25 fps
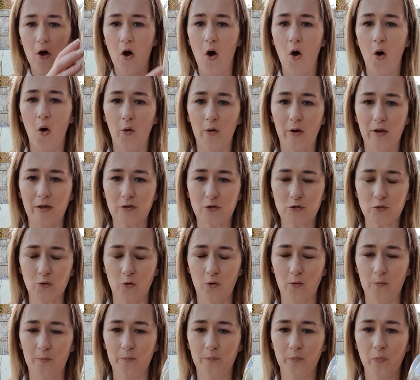on its
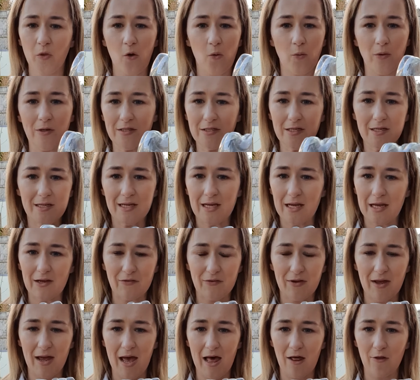own. We didn't give
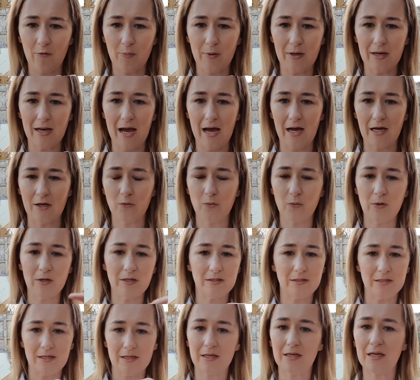it a helping hand, we
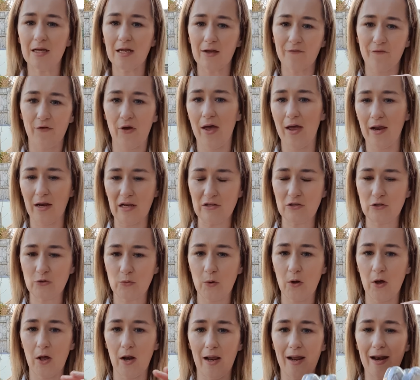didn't give it any
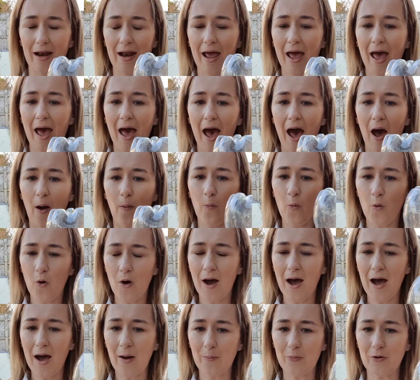swirling. And what
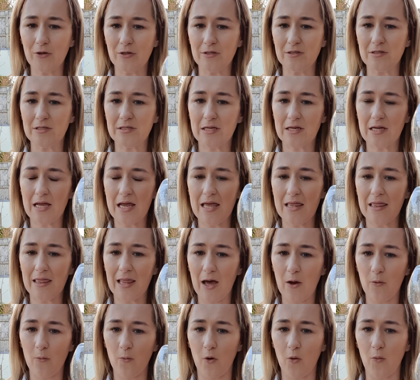happened in
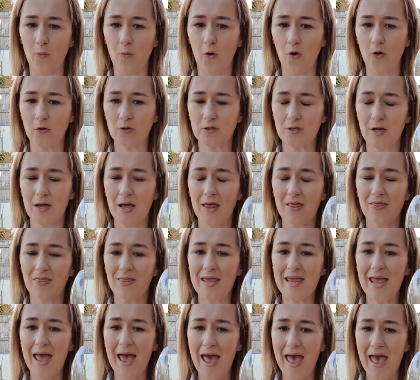that one was
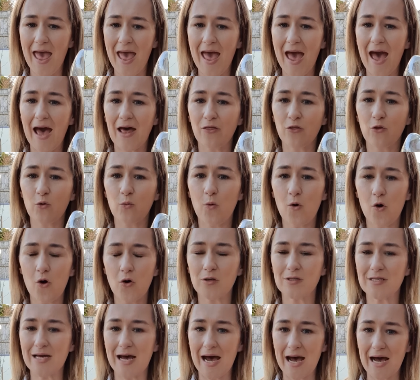the air and the
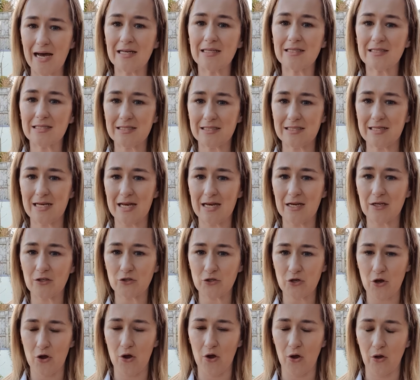water had to take
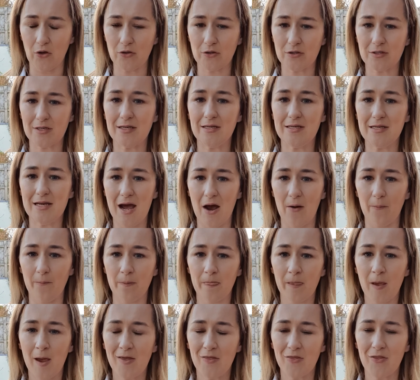turns. Now,
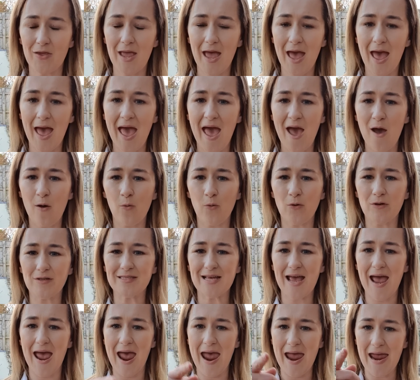the air was
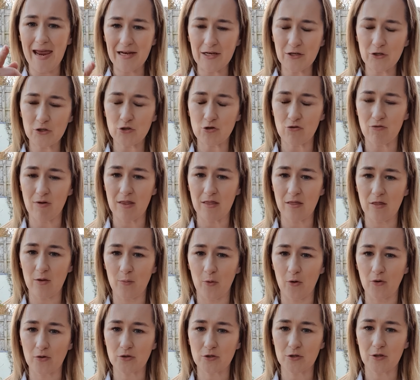entering the
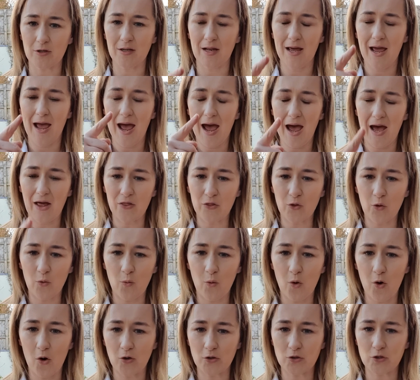bottle and the
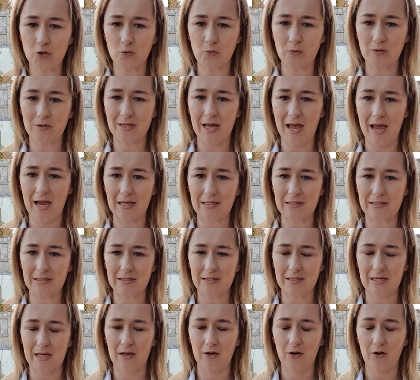water was
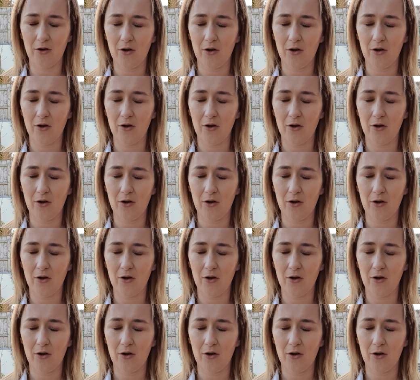exiting.